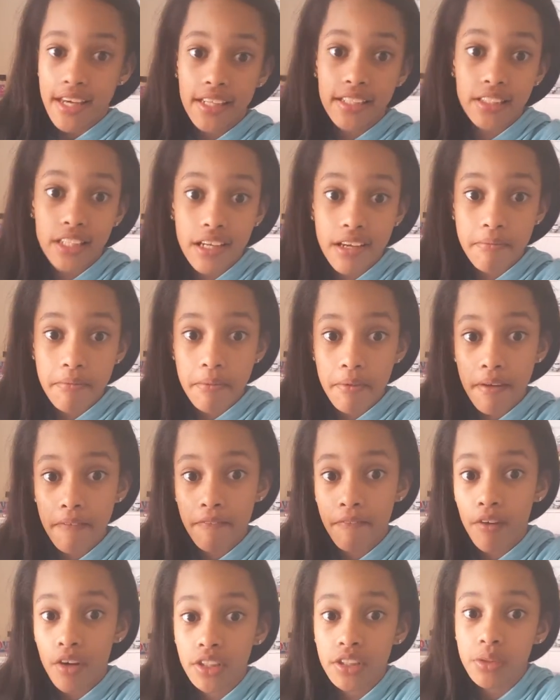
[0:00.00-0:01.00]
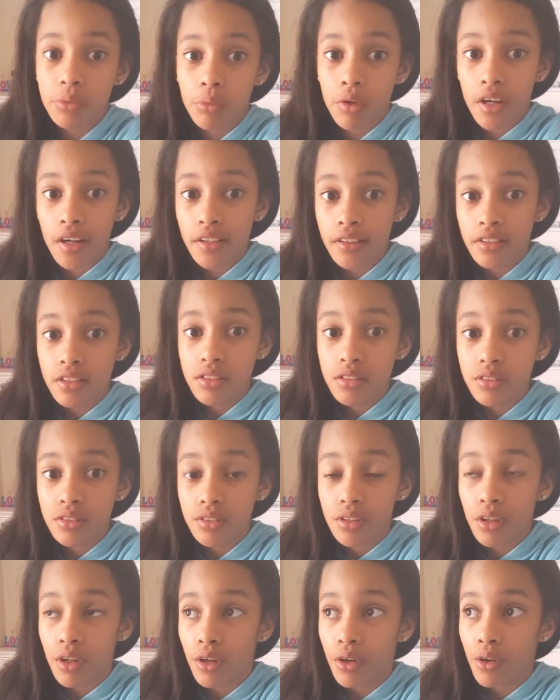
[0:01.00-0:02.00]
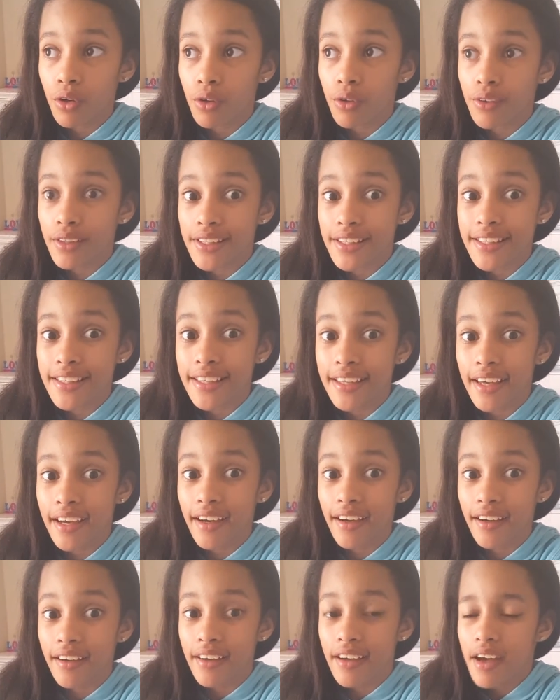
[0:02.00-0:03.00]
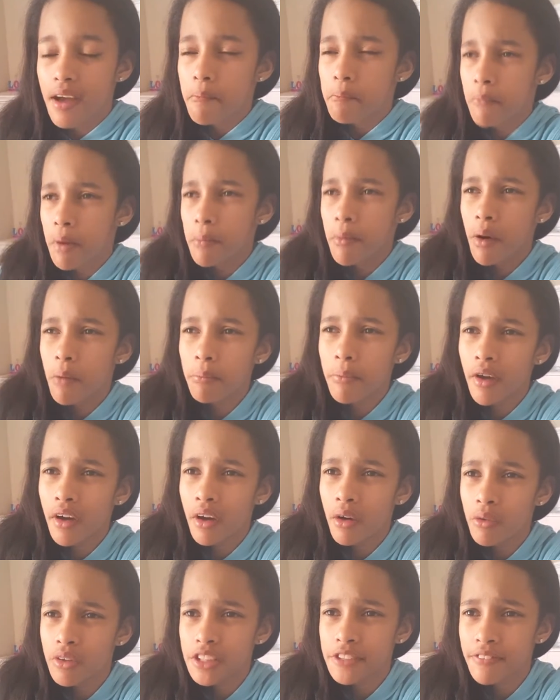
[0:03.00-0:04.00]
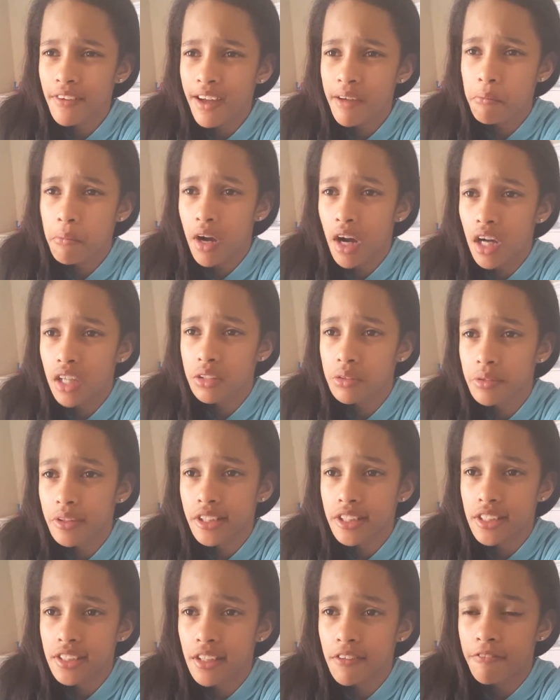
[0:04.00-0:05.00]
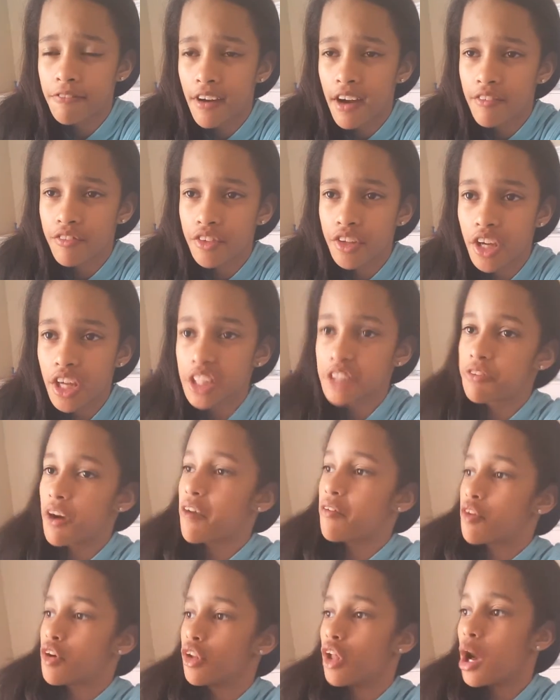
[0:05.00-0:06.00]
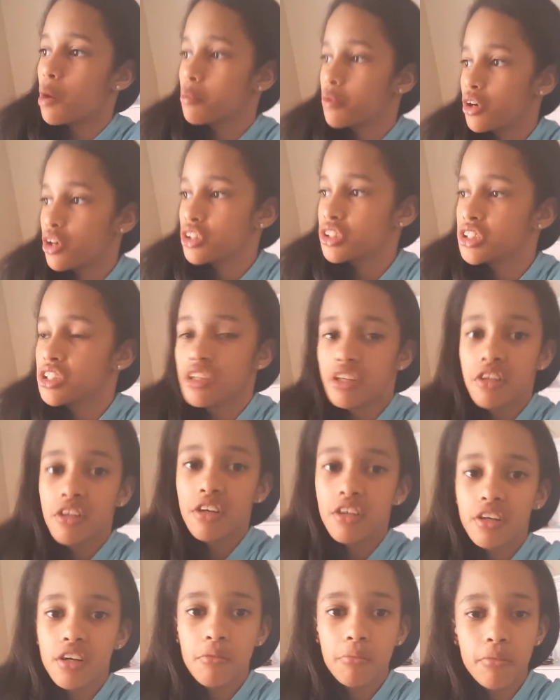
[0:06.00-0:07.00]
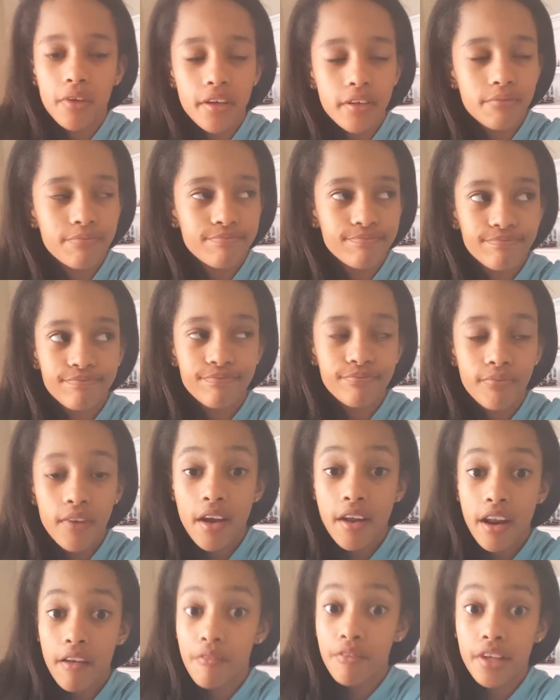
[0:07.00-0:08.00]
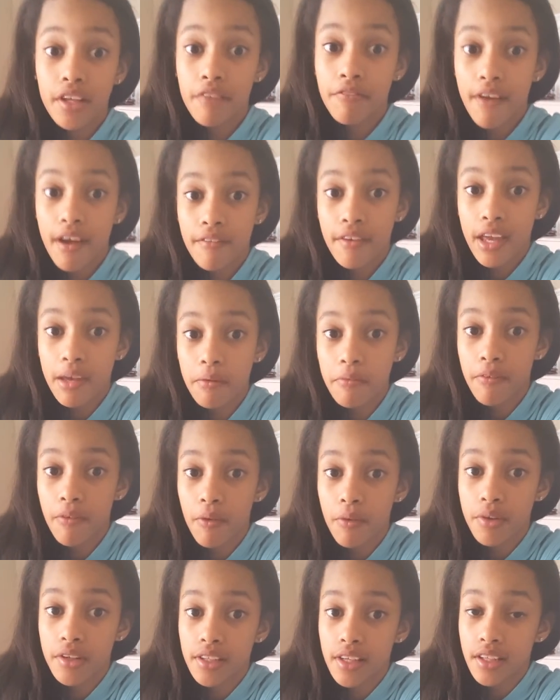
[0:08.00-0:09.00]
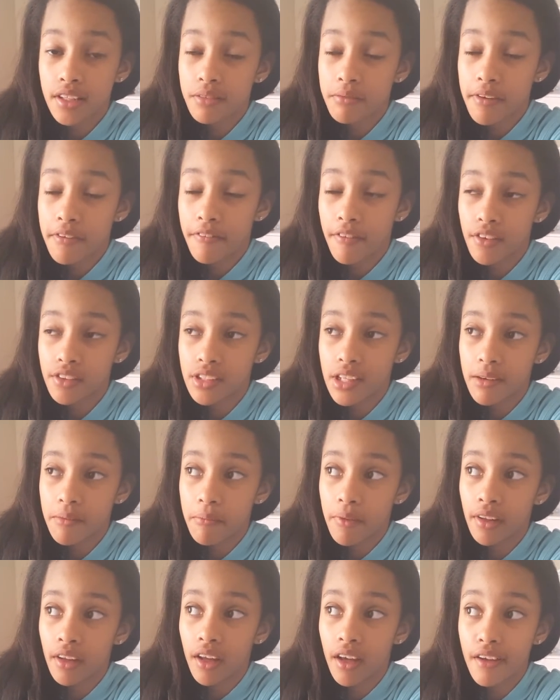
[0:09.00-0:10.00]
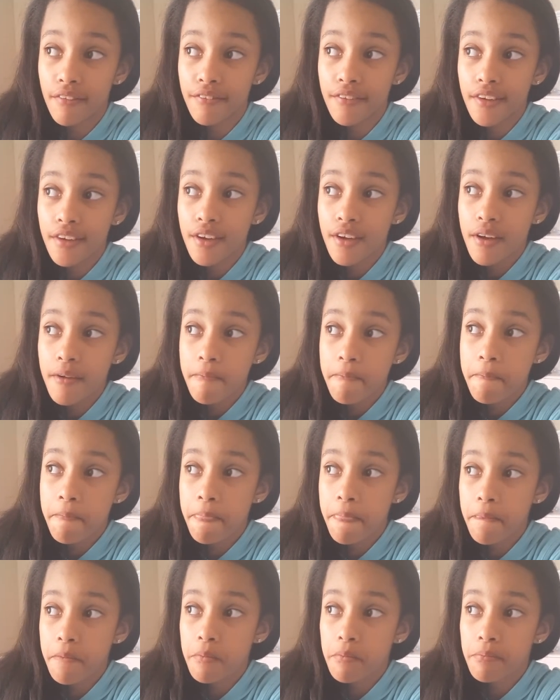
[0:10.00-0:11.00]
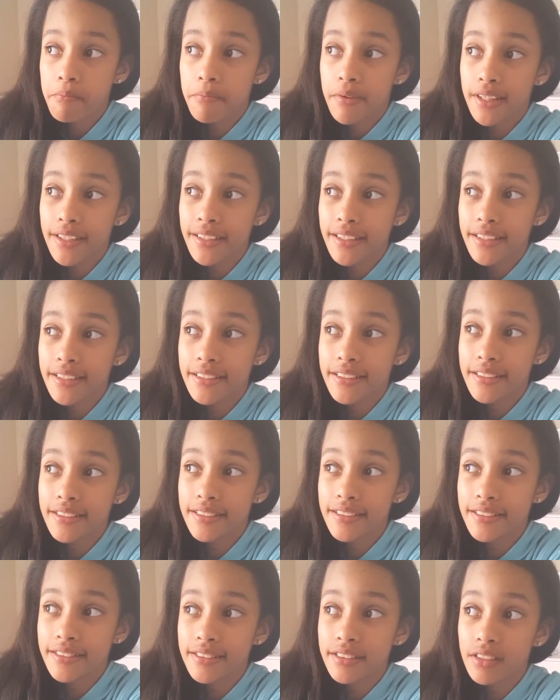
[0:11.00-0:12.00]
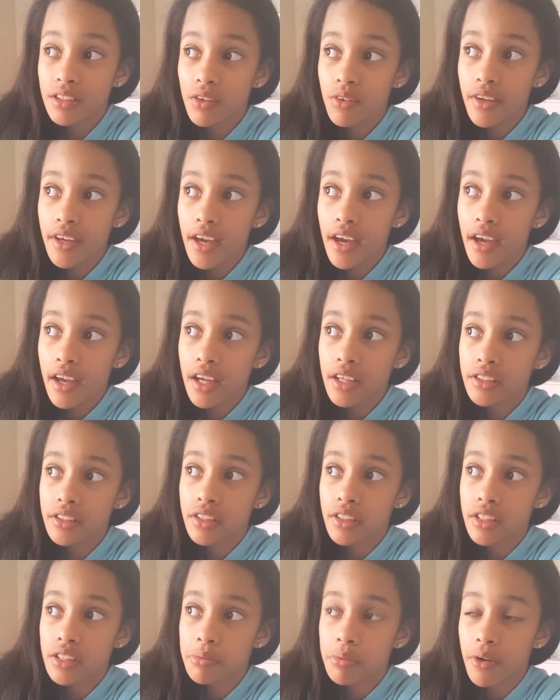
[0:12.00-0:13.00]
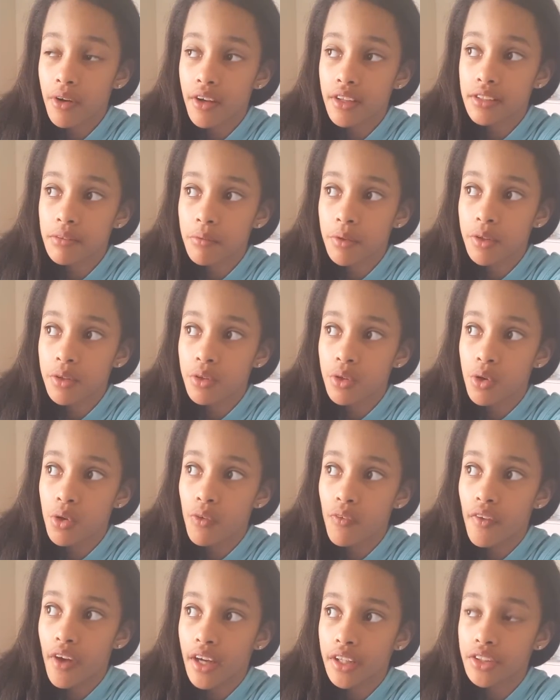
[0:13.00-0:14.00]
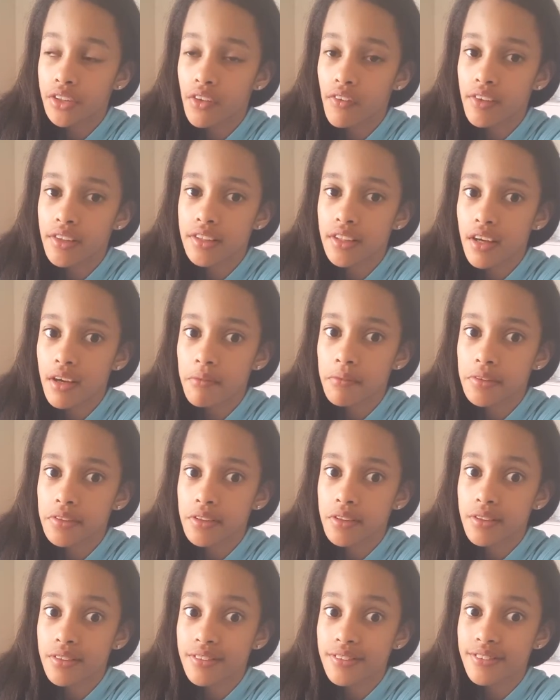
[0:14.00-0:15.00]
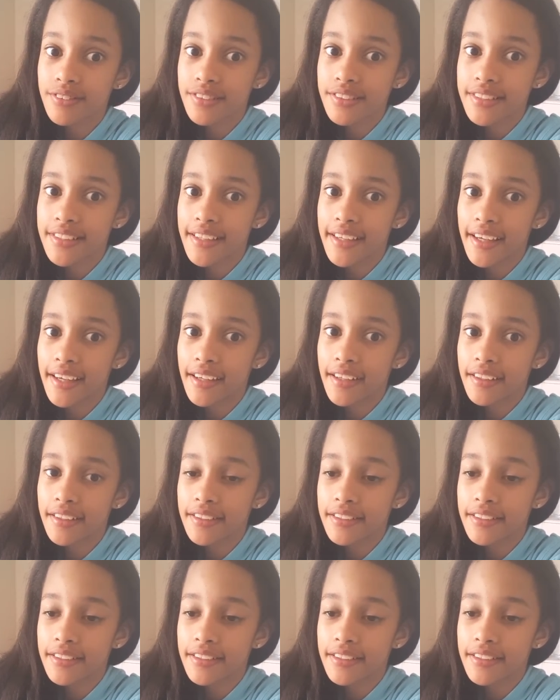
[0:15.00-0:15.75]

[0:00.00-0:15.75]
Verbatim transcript: It's gonna be my first one, so yeah. My mom thought it was five miles because it said 5K. It's five kilometers. I'm like, mm -hmm. I never did a 5K before, which is actually my first time in my life. But, so yeah, I get to experience something new actually this time, so yeah.